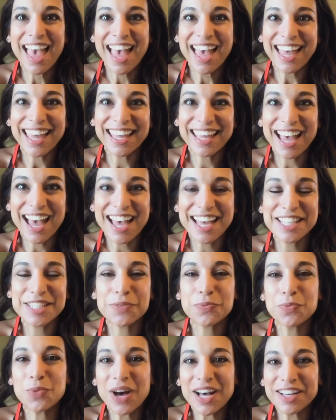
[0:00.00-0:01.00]
Hey guys,
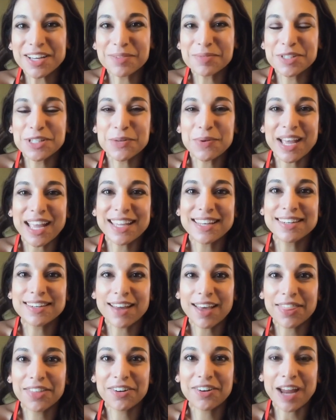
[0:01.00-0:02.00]
welcome to
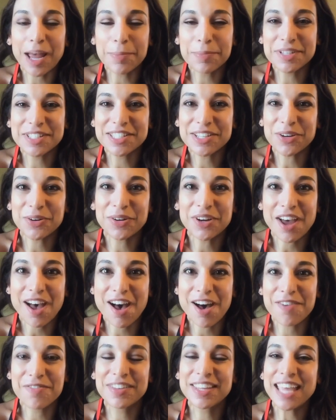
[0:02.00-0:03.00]
another episode
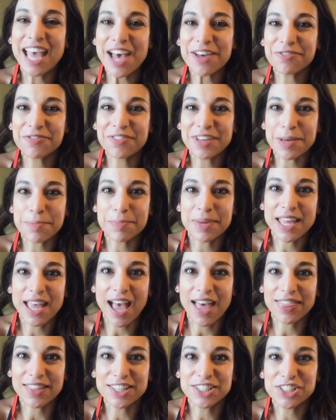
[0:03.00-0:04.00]
of Get Fit
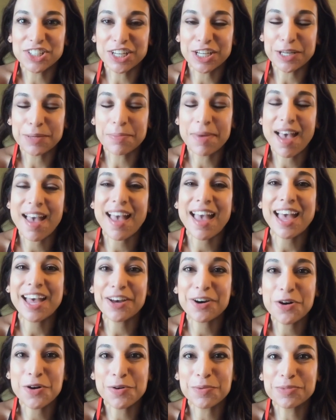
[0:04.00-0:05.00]
Beyond the Gym at
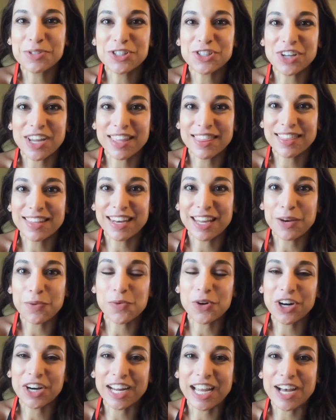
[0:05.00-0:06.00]
Home Strengthening
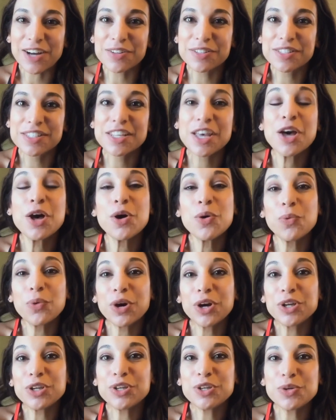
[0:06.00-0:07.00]
Workouts, where
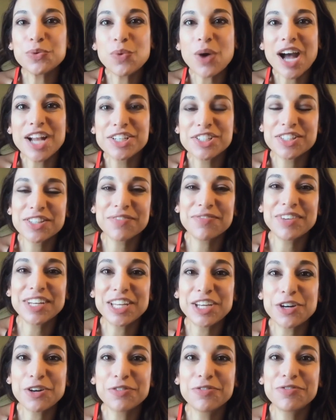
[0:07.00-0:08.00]
you watch the
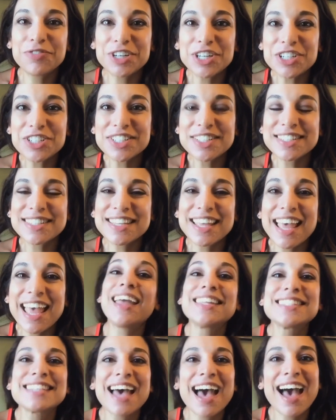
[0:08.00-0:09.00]
video first.
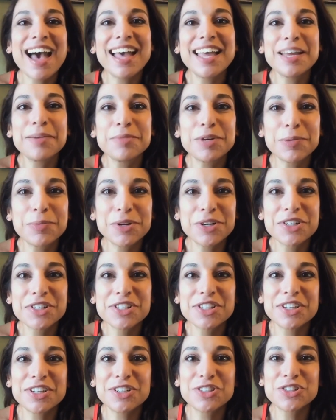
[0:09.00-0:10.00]
I am your
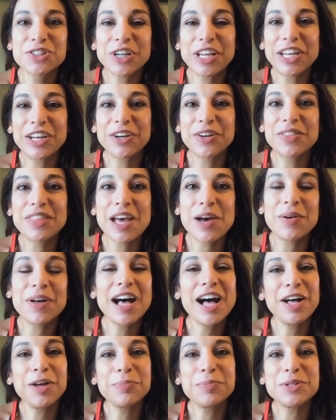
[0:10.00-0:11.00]
personal trainer that will
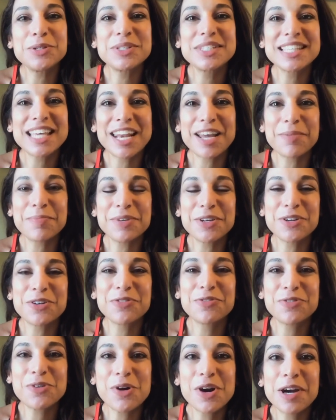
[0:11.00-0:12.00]
help you set up your
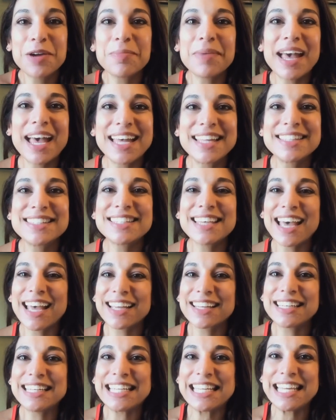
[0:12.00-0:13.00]
form and
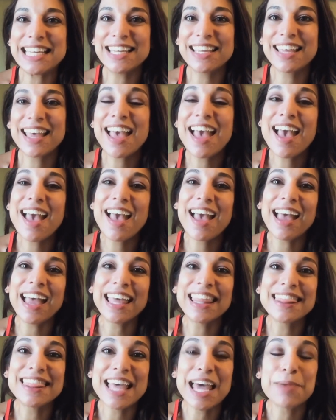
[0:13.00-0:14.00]
technique
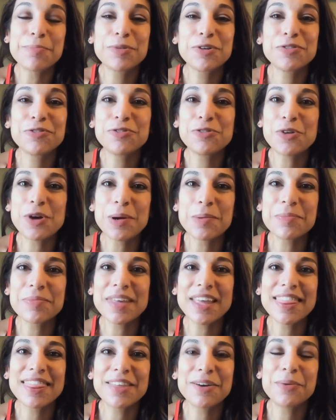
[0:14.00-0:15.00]
and then perform
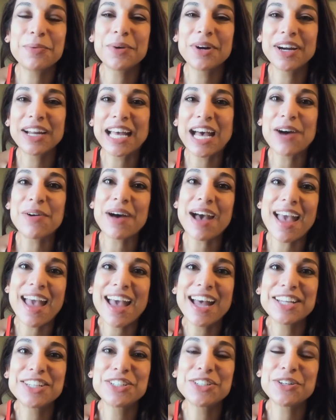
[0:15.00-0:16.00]
the workout
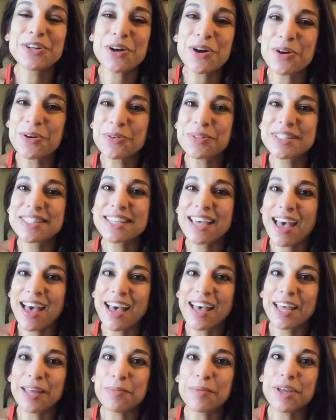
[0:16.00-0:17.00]
at your own
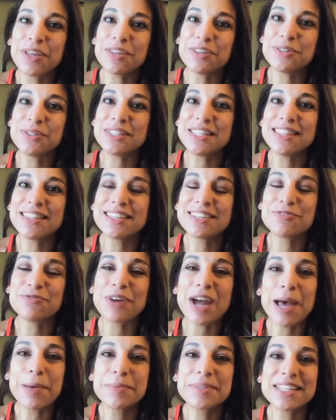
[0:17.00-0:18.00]
time using the
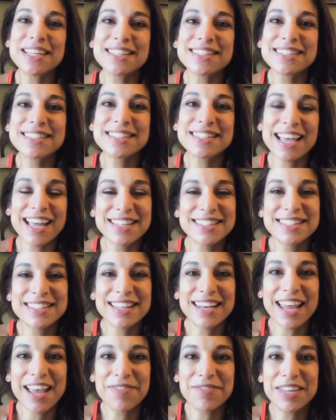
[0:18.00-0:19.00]
reps and sets that
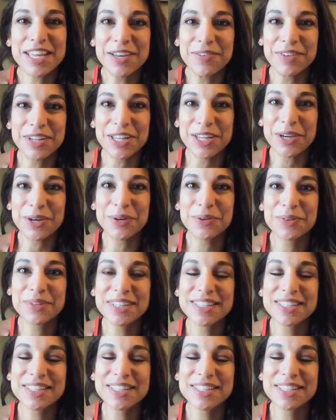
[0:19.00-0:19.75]
I've given you.